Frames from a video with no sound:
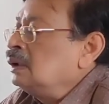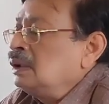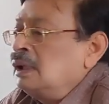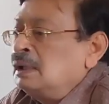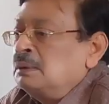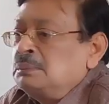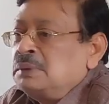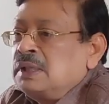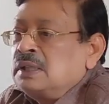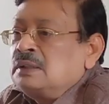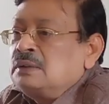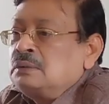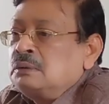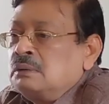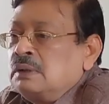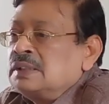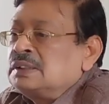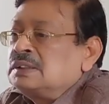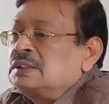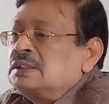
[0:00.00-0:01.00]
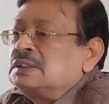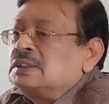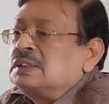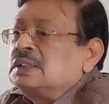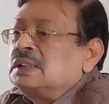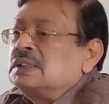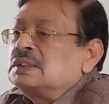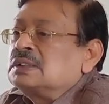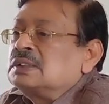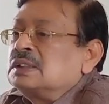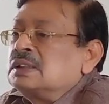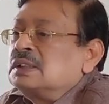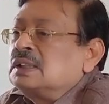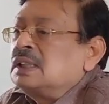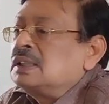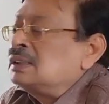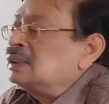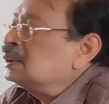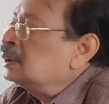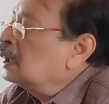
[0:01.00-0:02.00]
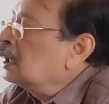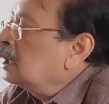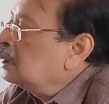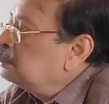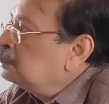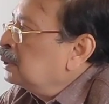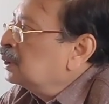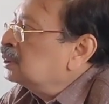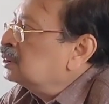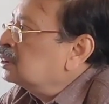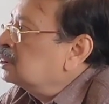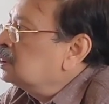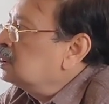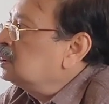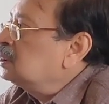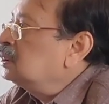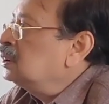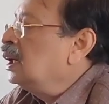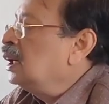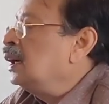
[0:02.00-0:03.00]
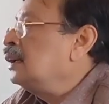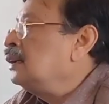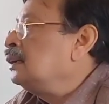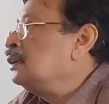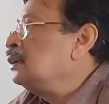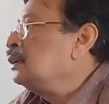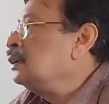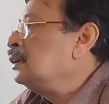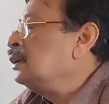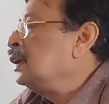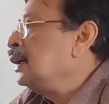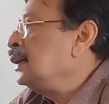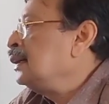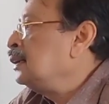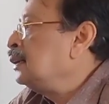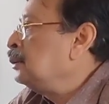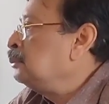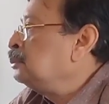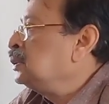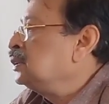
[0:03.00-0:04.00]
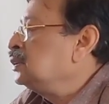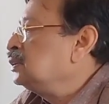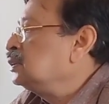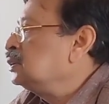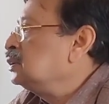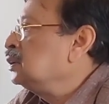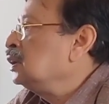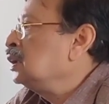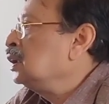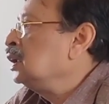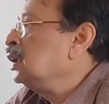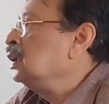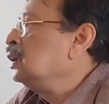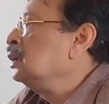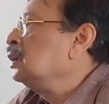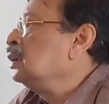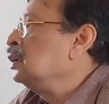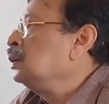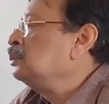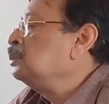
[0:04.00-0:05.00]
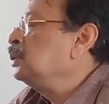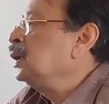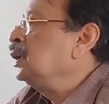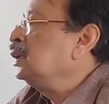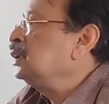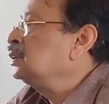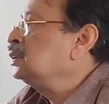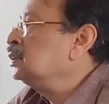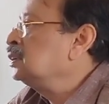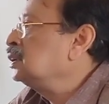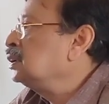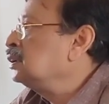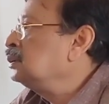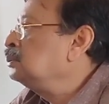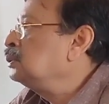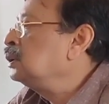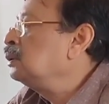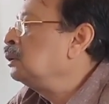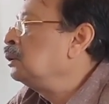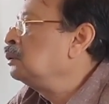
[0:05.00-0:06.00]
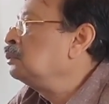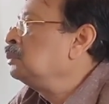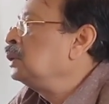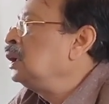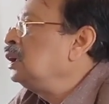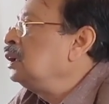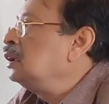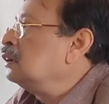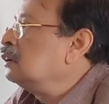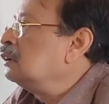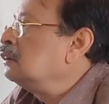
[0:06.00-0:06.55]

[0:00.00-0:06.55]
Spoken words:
If there is no acid secretion, that is the hyperacidity, and that happens in the pernicious. But normally,